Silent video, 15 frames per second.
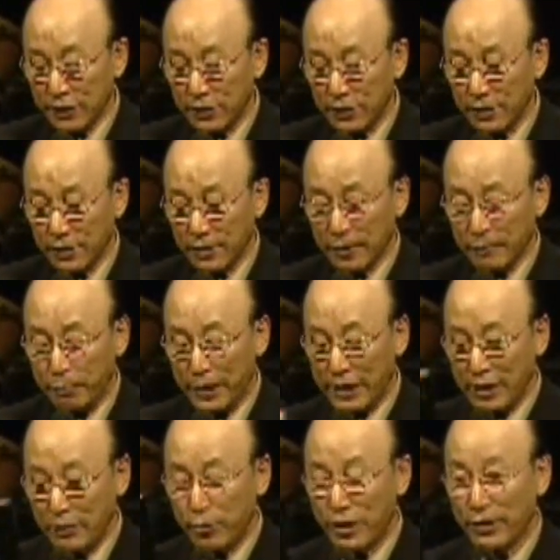the
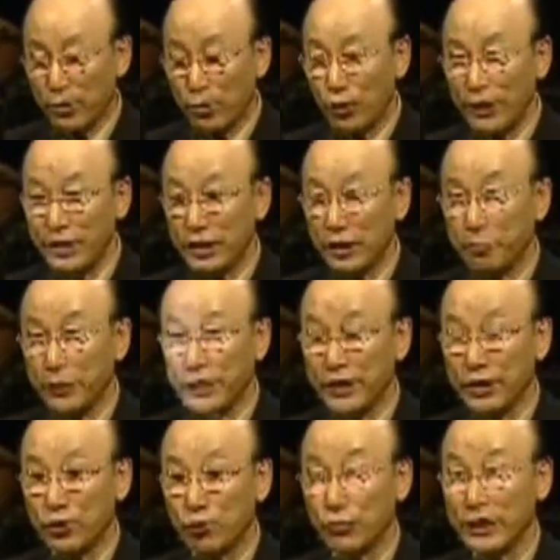Bible and Holy
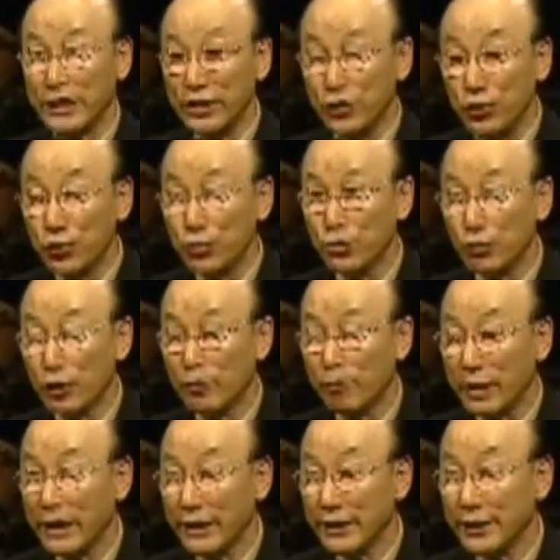Spirit to renew your
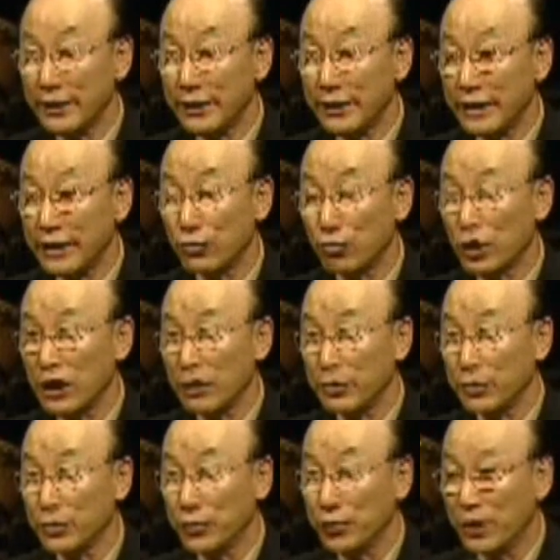mind and to give
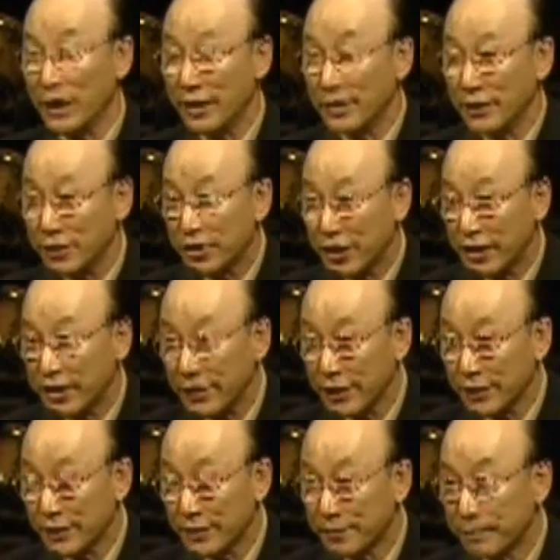you new
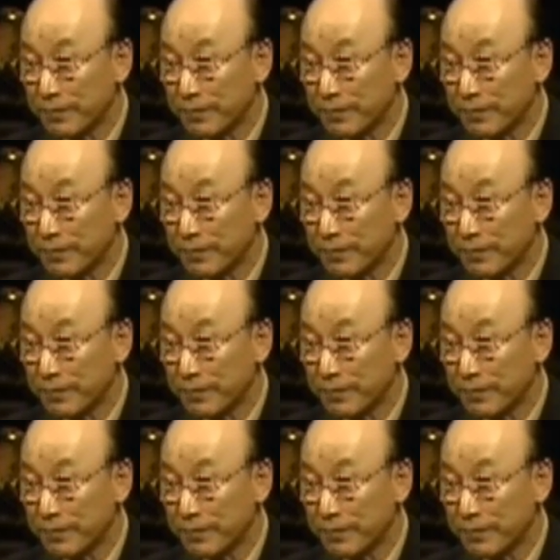understanding.